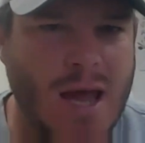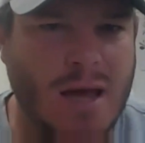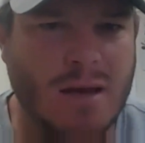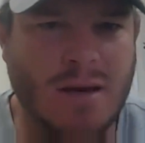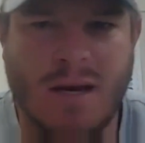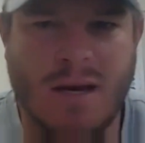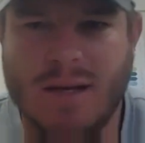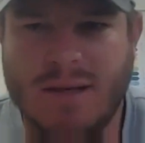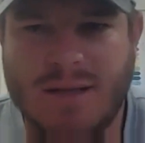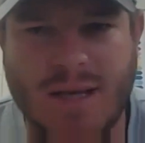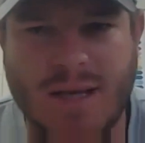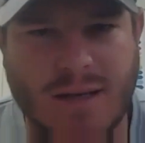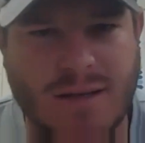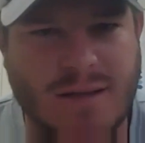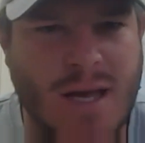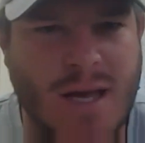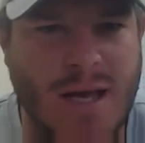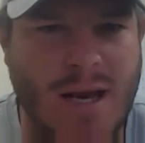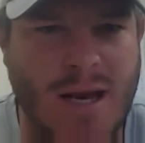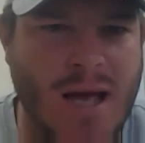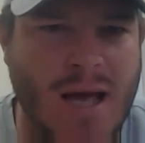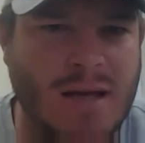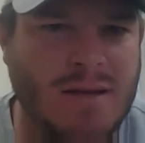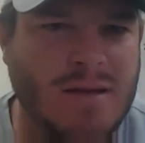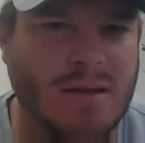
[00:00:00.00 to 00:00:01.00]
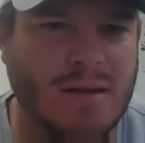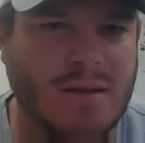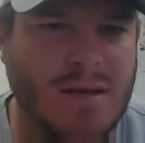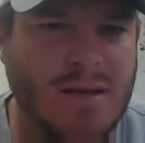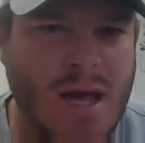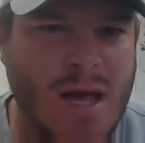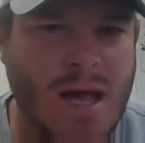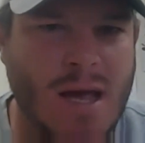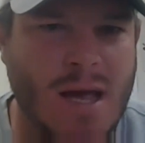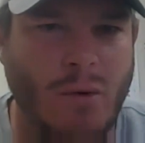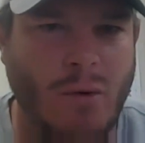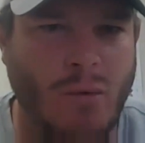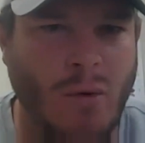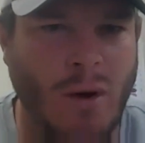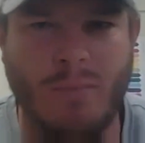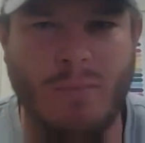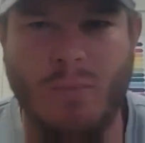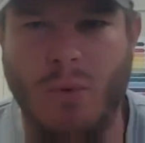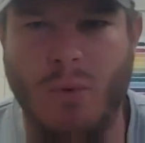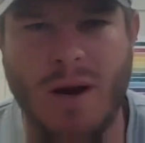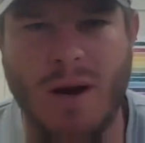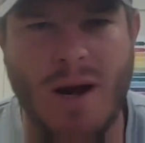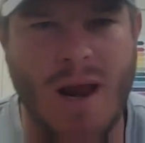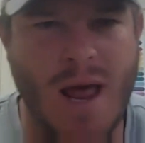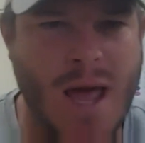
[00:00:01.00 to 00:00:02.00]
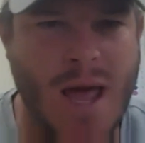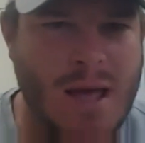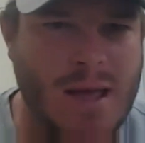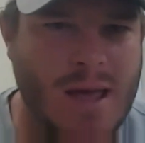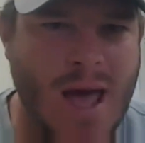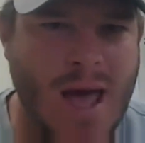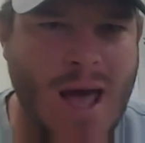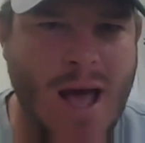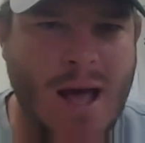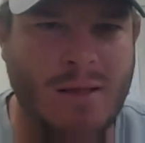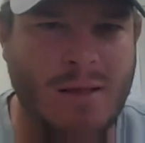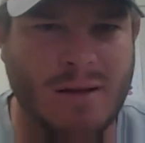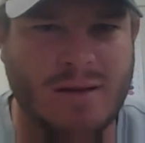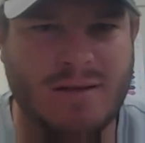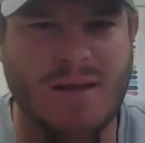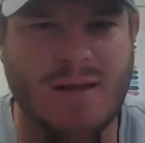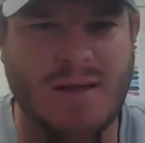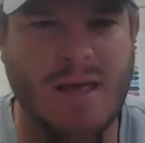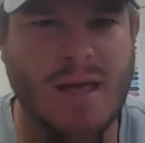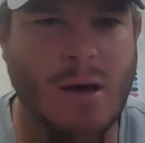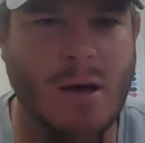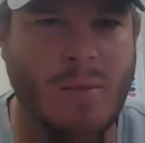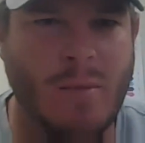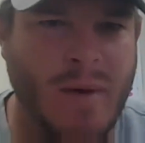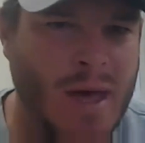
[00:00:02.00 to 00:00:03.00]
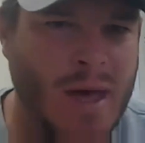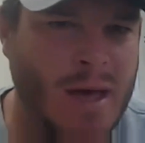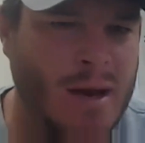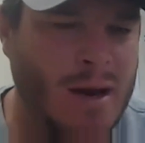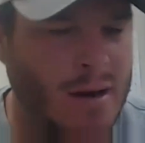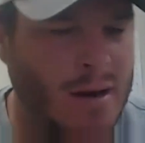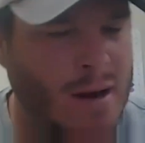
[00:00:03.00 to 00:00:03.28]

you need a 16 ACT and a 1.8, yeah, let's sneak them in.